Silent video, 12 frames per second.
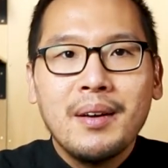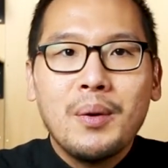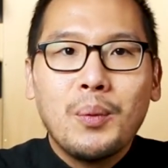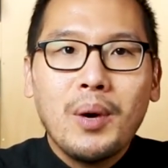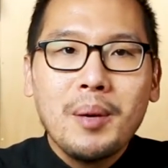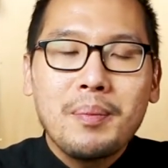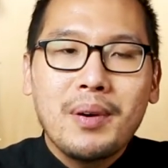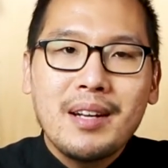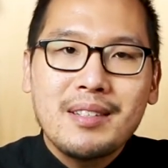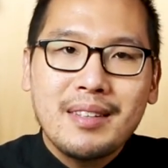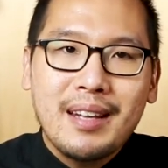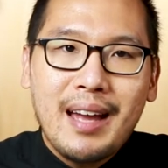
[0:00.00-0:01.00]
One
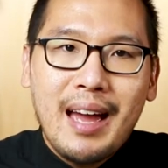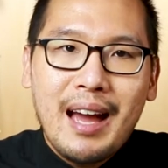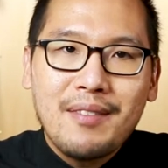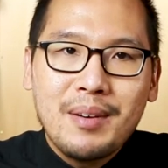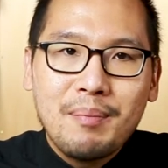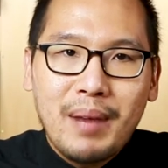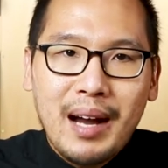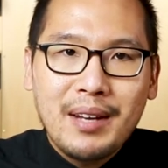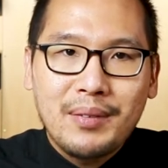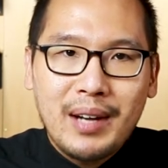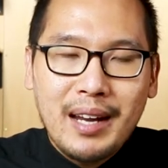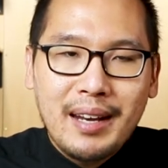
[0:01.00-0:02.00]
project that I have in mind
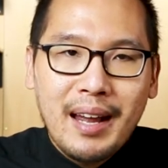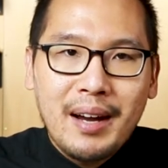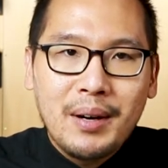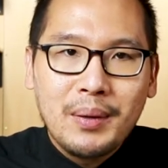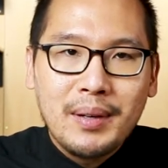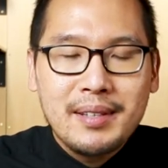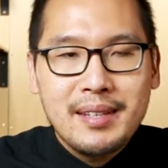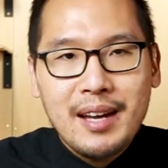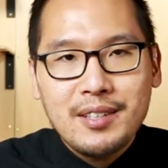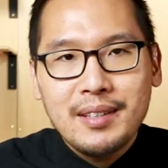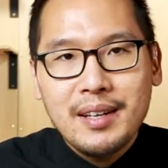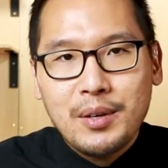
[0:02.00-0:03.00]
right now is
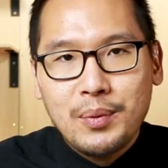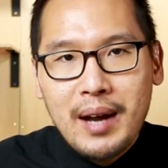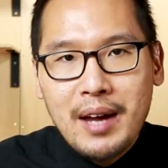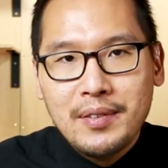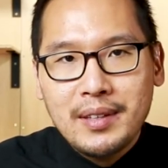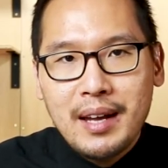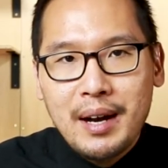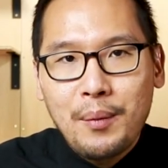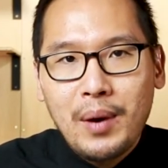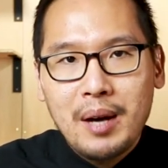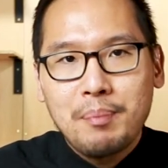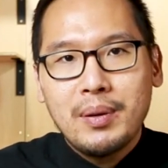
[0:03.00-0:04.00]
actually a graphic that I
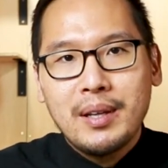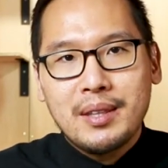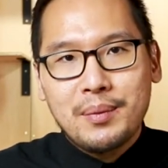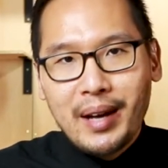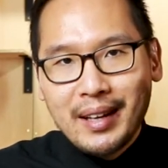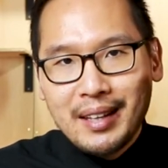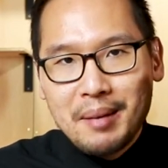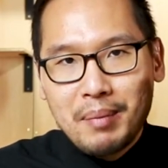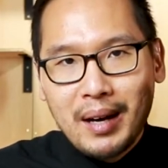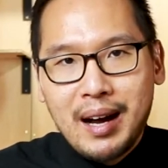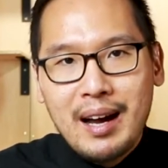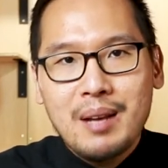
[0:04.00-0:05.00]
want to put directly
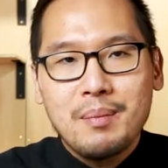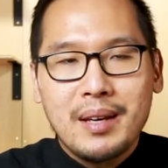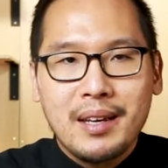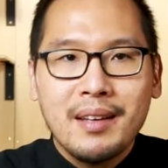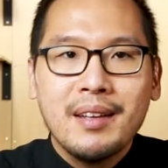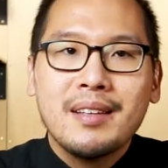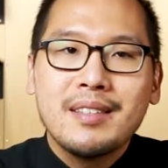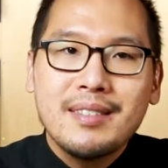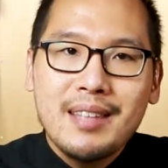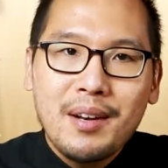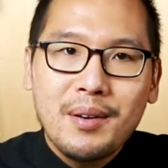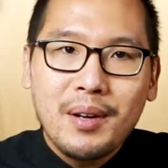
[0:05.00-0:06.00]
behind me,
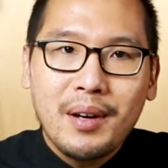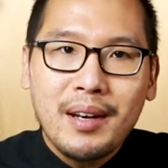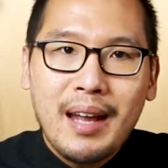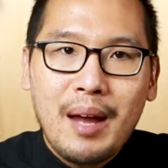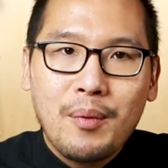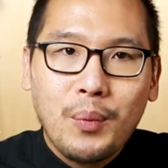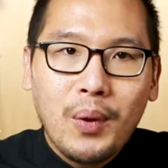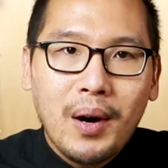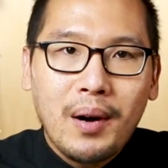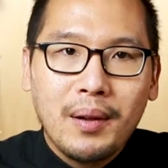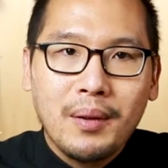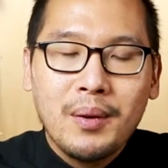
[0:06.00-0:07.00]
centered on that
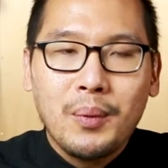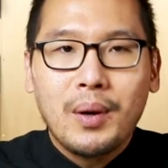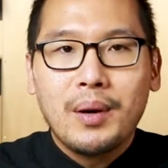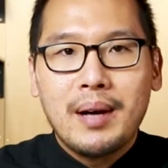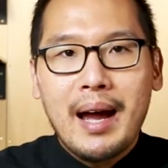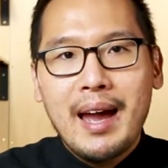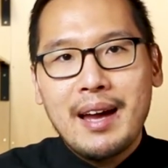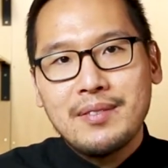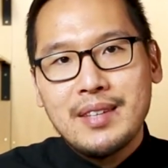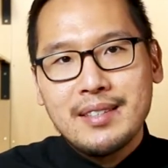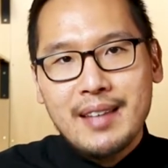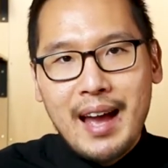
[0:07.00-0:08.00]
wall where I have
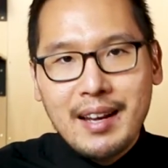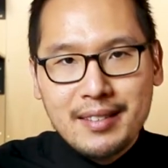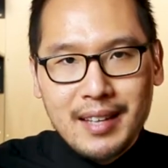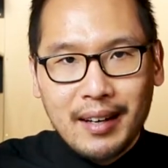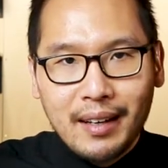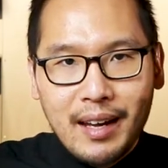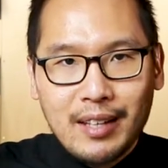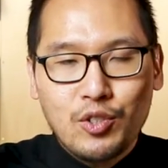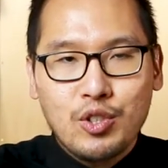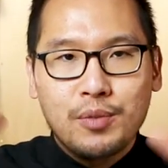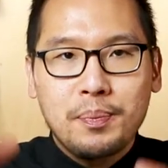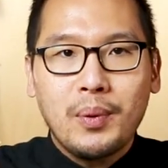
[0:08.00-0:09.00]
these accent lights
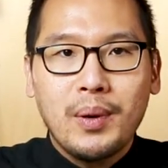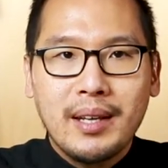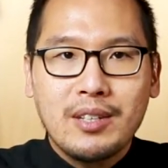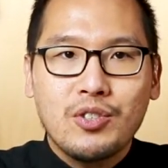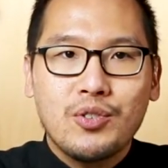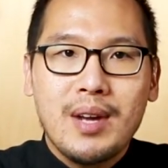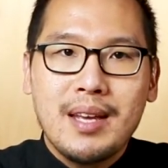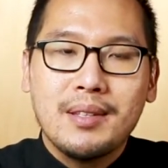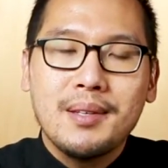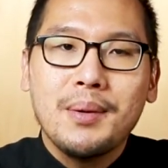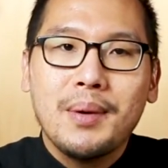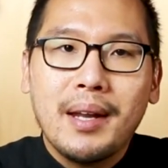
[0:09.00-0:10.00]
just pointing straight
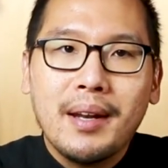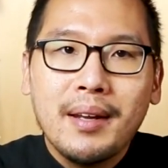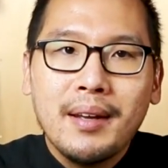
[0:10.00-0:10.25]
to it.